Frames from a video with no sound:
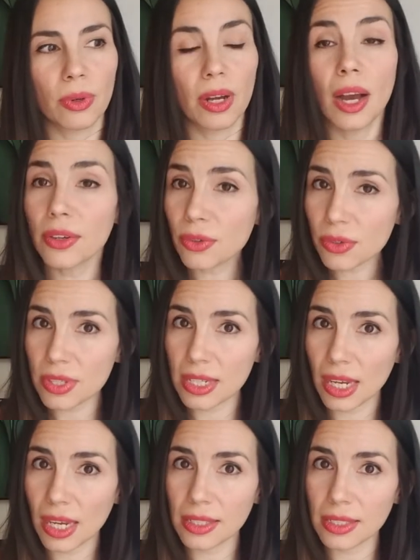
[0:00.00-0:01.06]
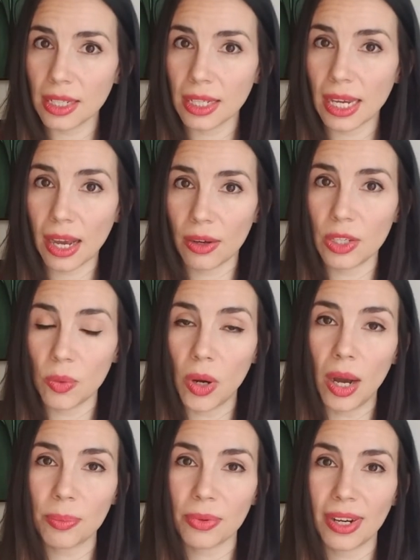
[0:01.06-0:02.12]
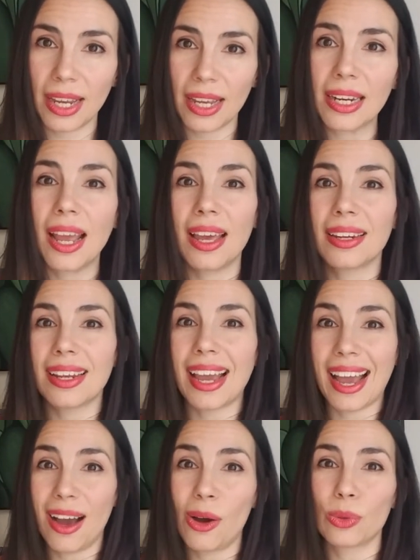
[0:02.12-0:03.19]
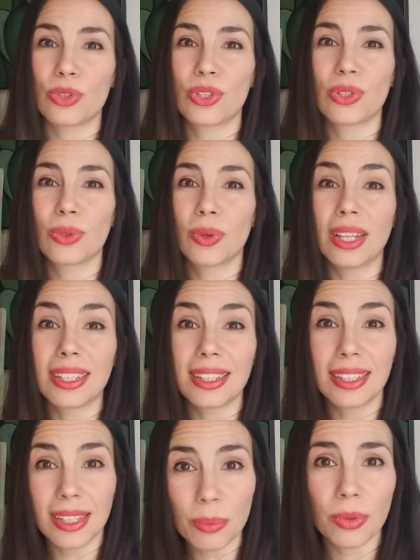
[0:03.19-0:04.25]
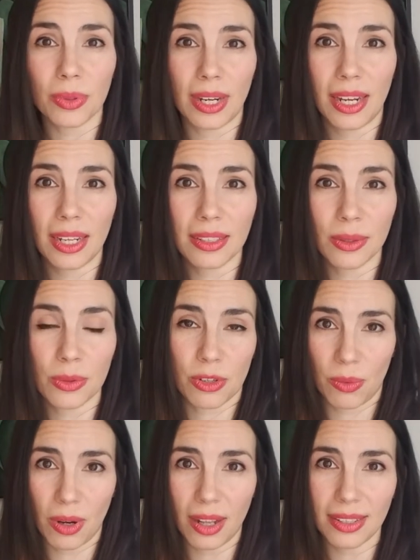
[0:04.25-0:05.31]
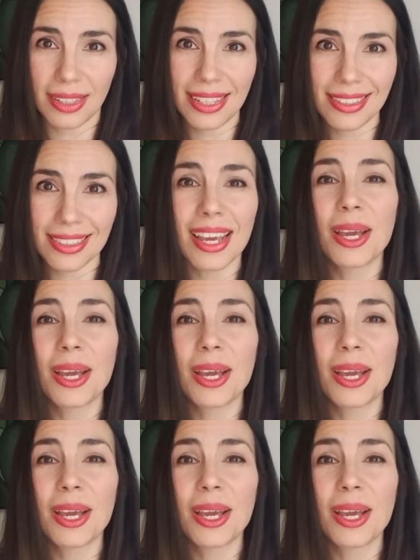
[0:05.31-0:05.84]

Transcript: understanding how you operate and how to liberate those qualities,